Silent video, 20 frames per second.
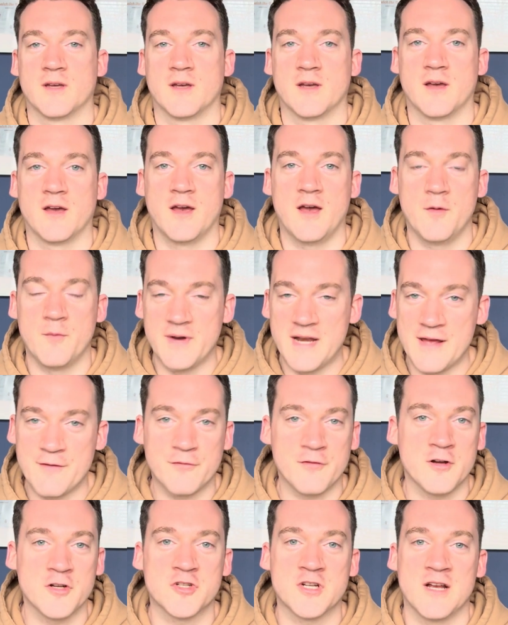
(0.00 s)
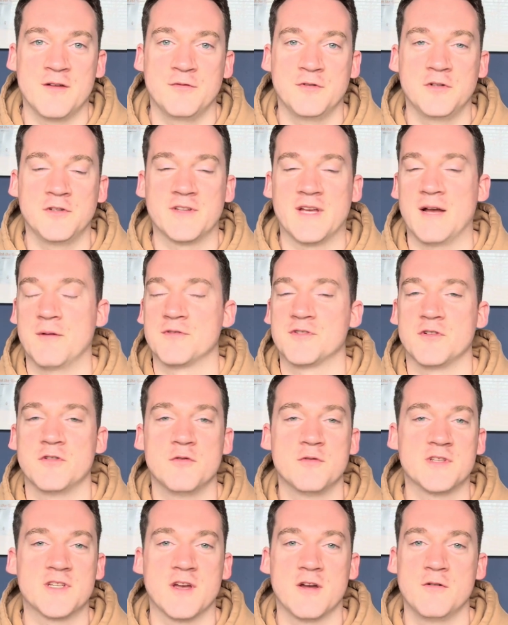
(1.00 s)
And whenever I travelled, I was
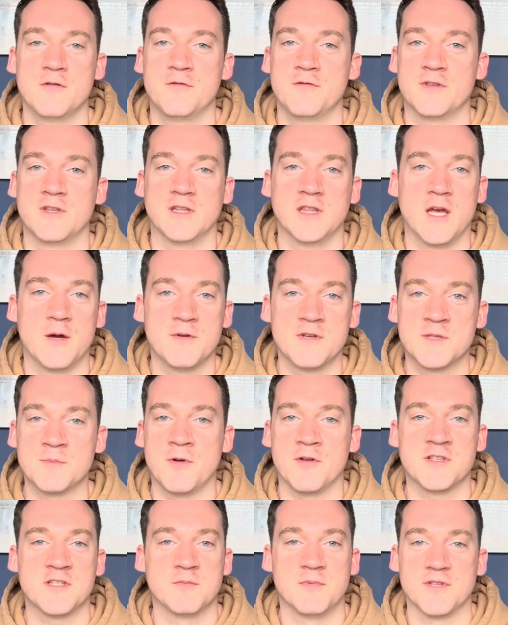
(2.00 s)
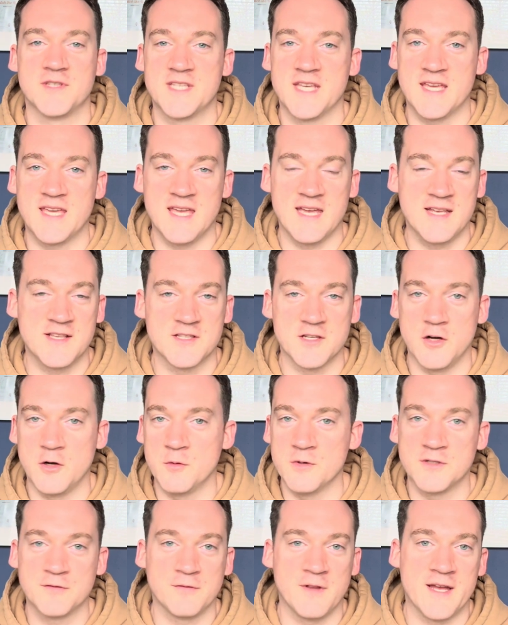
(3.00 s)
always going for the lowest possible ticket,
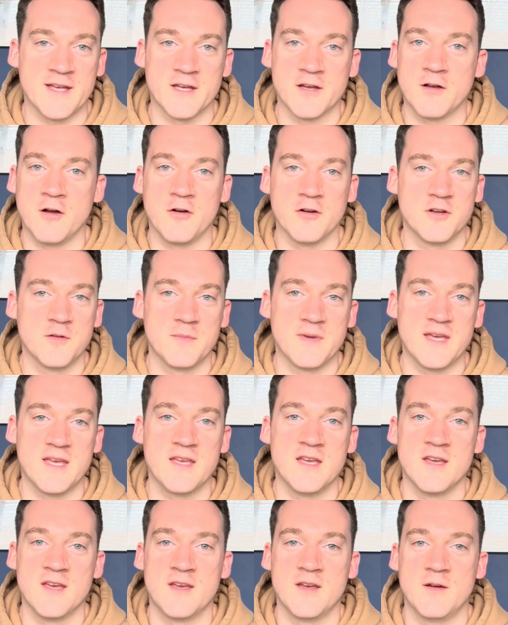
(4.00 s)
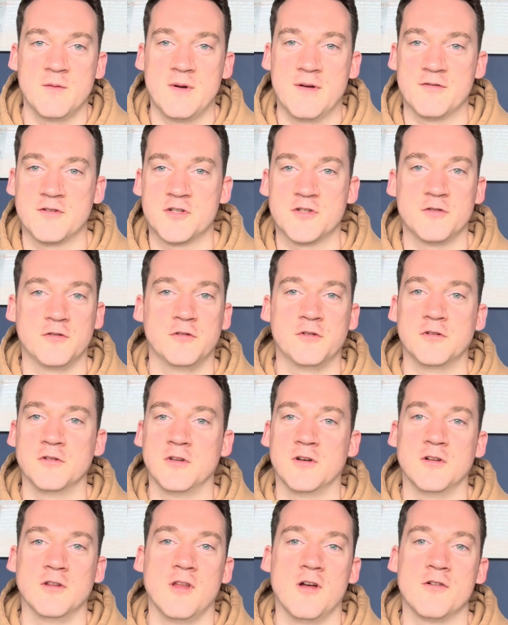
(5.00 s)
always flying economy, whether short haul
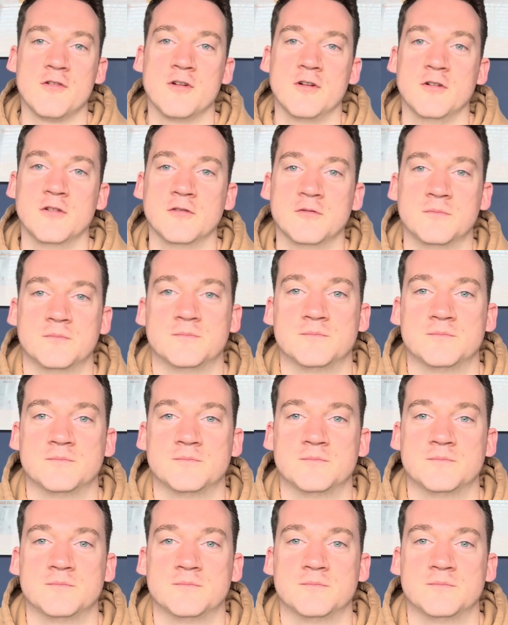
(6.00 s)
or long haul.